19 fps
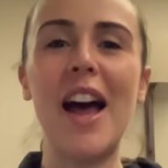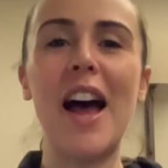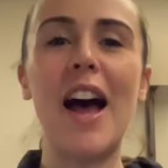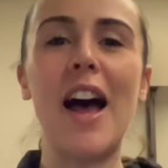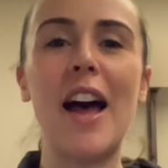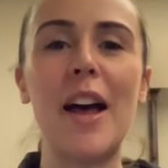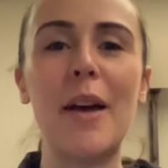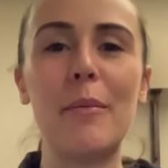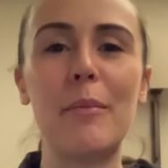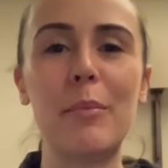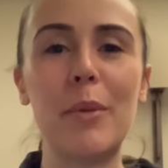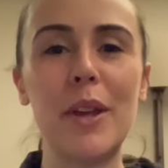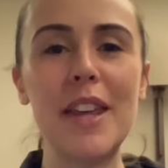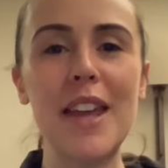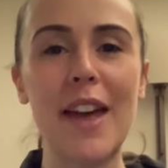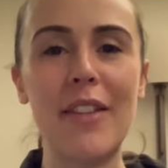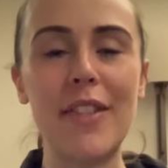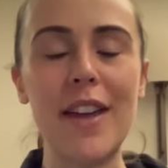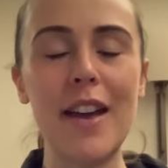But
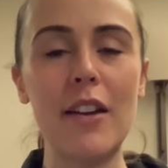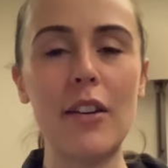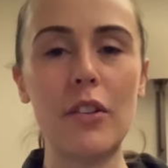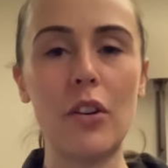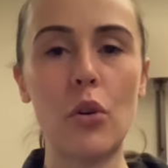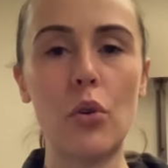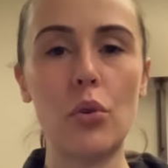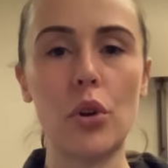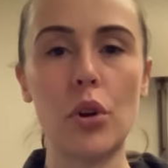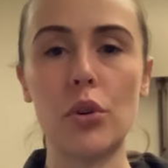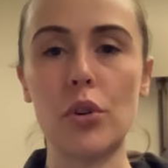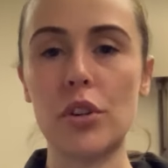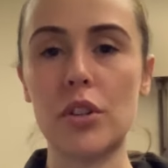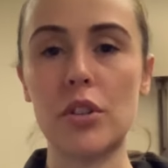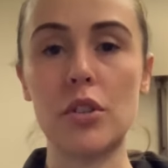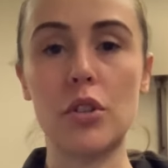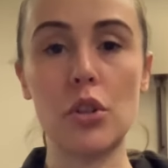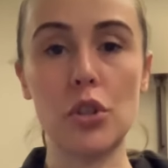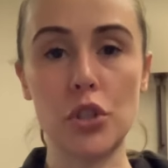yeah, they're all
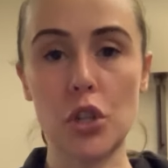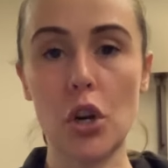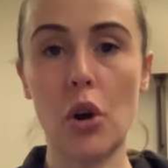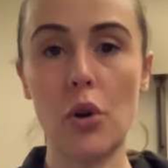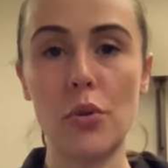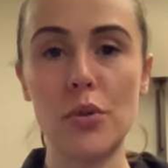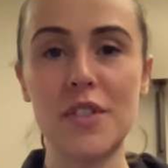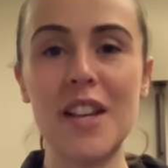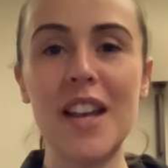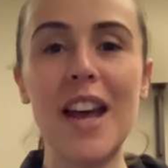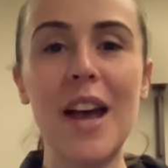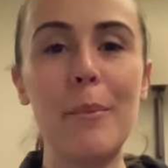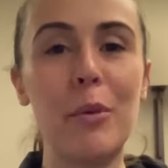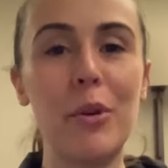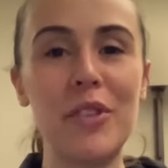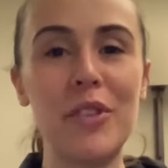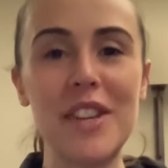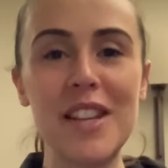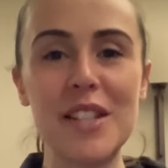good goals.
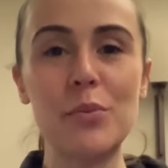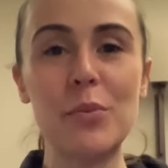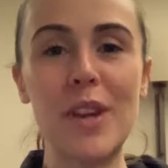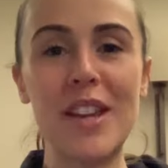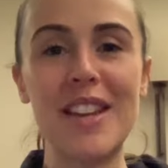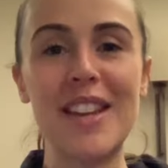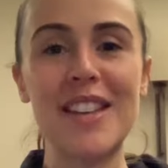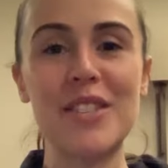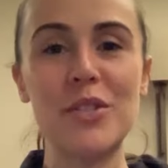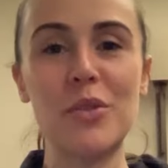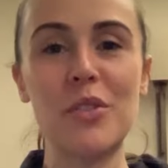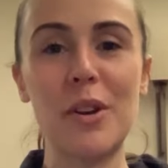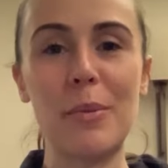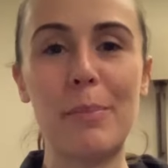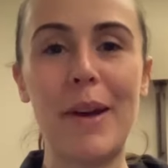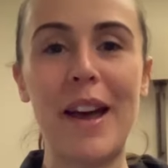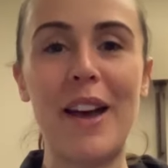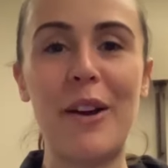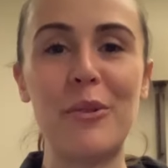But this week is all
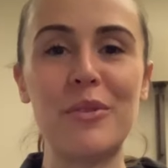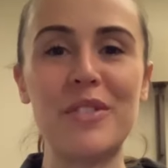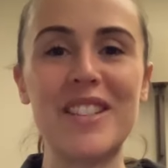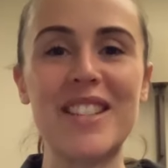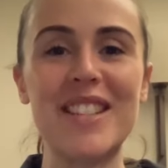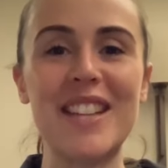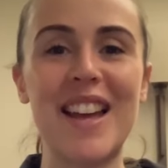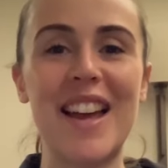about